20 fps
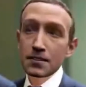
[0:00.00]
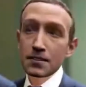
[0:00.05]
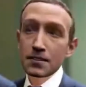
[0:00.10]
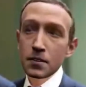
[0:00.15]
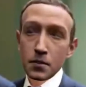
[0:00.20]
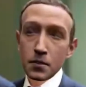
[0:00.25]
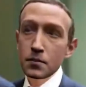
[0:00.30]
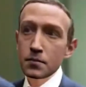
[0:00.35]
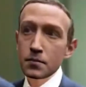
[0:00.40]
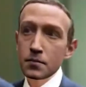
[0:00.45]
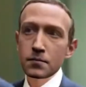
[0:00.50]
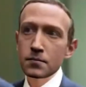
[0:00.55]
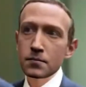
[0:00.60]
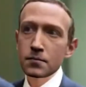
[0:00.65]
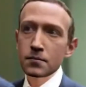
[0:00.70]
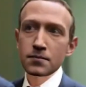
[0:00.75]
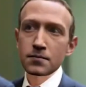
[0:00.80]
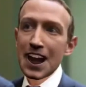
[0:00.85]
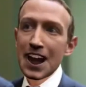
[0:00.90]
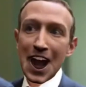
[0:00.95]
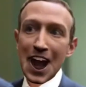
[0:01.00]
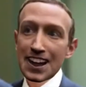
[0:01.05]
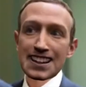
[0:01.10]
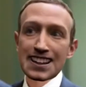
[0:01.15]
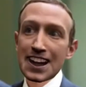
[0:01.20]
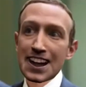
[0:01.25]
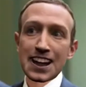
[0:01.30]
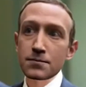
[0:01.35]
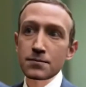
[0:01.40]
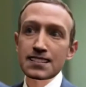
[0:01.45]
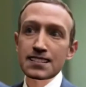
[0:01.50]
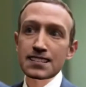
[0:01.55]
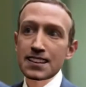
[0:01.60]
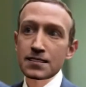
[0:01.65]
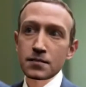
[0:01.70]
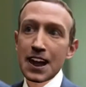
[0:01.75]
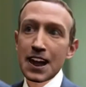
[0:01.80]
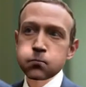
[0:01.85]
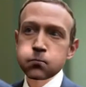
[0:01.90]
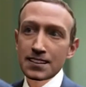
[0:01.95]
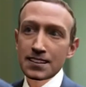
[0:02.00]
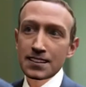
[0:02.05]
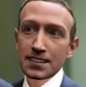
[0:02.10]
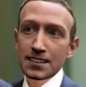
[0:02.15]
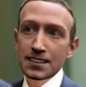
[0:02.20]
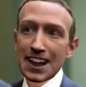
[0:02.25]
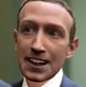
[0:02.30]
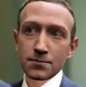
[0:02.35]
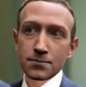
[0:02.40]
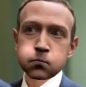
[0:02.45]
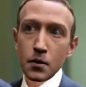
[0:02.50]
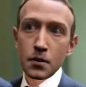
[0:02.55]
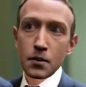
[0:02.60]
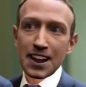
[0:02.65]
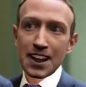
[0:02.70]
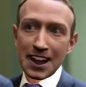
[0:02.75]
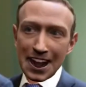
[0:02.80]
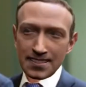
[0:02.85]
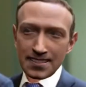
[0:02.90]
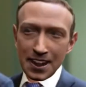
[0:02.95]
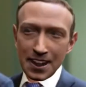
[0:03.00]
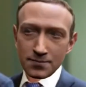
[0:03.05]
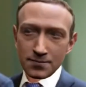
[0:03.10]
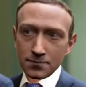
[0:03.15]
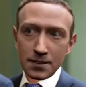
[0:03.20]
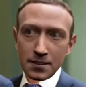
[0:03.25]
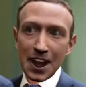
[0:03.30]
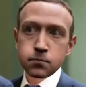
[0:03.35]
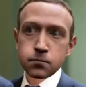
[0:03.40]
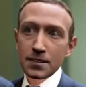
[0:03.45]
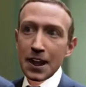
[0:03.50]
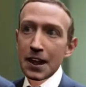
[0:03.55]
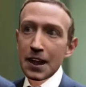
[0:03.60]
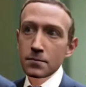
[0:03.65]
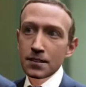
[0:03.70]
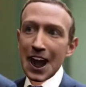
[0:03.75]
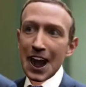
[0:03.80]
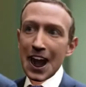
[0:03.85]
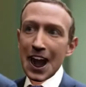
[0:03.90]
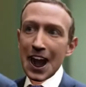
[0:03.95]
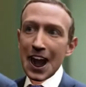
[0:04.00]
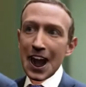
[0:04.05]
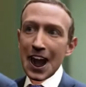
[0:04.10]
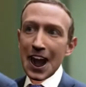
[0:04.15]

Oh, I can't keep a straight face anymore. I peed my pants.